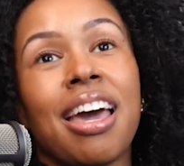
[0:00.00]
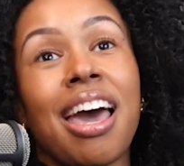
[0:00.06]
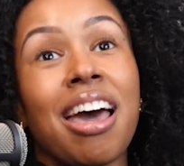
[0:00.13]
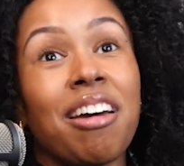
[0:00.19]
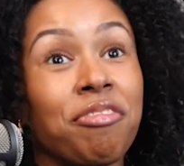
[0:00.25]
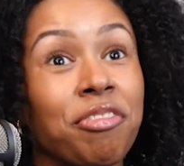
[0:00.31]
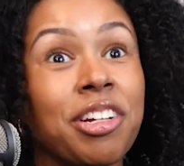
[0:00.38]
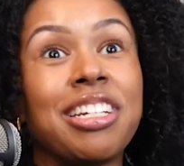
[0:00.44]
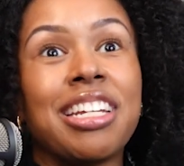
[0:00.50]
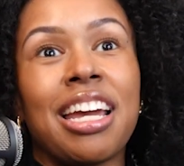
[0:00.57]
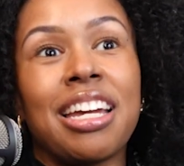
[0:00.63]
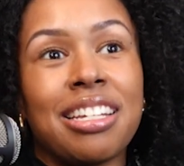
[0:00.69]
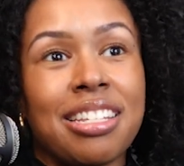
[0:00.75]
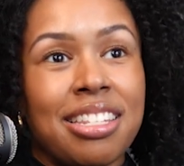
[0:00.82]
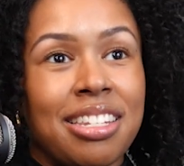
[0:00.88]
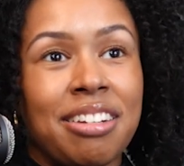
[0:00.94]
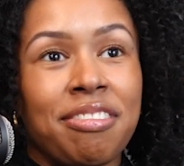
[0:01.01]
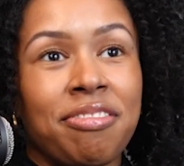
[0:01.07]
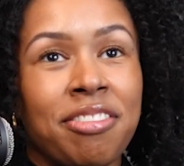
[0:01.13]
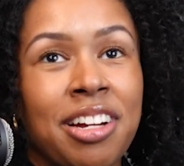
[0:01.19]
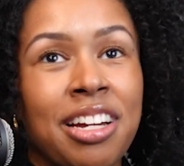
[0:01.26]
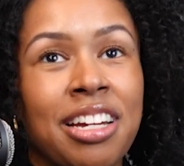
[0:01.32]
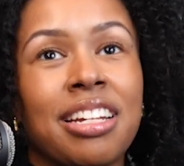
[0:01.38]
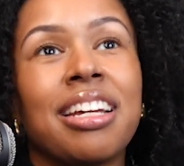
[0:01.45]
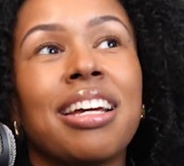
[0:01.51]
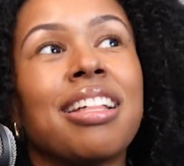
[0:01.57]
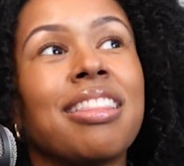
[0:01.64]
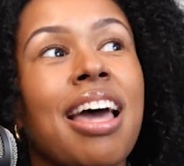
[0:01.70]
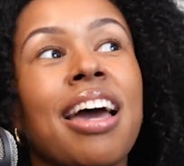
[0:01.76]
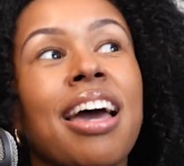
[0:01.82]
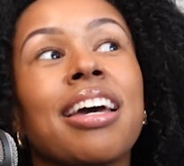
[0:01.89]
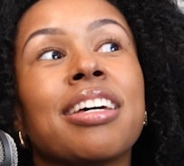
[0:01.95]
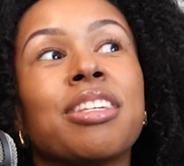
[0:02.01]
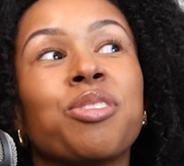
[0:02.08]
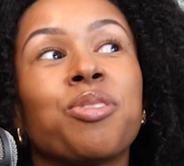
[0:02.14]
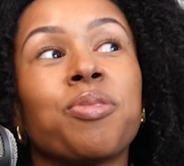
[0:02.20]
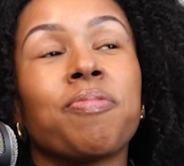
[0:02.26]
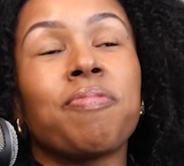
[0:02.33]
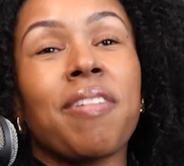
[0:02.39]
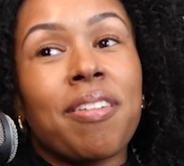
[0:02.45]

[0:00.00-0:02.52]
Every day is different. That has